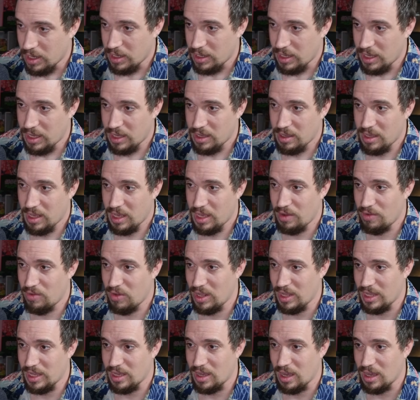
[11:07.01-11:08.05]
He
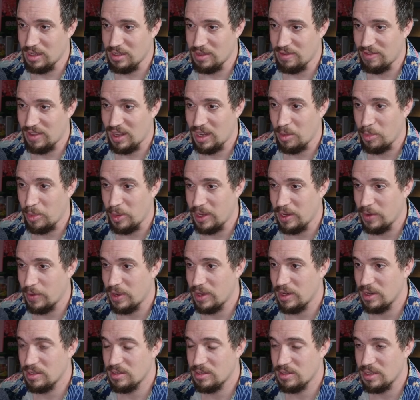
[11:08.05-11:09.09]
really can't develop
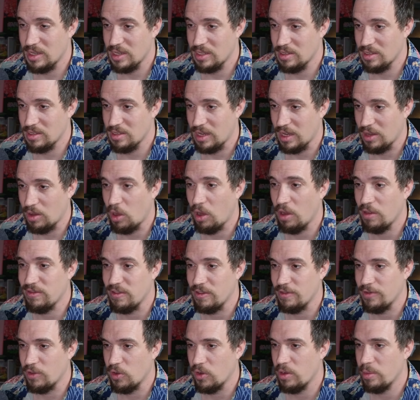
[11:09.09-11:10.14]
anywhere. It's just like
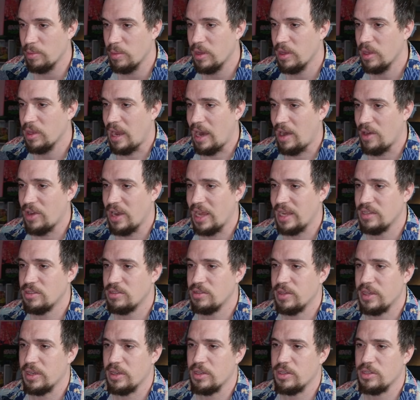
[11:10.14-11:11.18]
awful for him. Our knight's
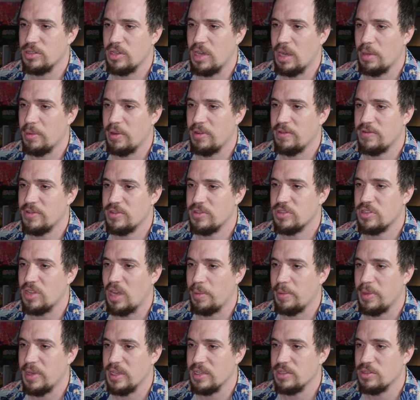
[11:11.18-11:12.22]
doing a good job of
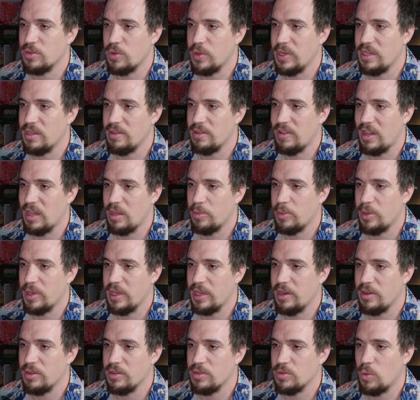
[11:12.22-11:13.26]
stopping his queen developing
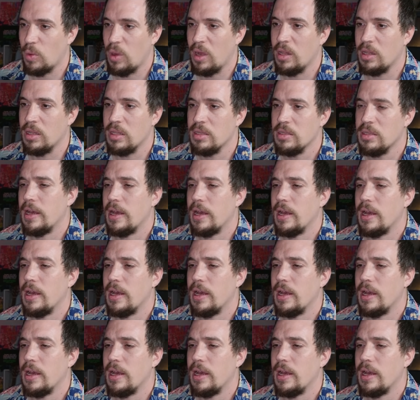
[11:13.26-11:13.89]
here as well.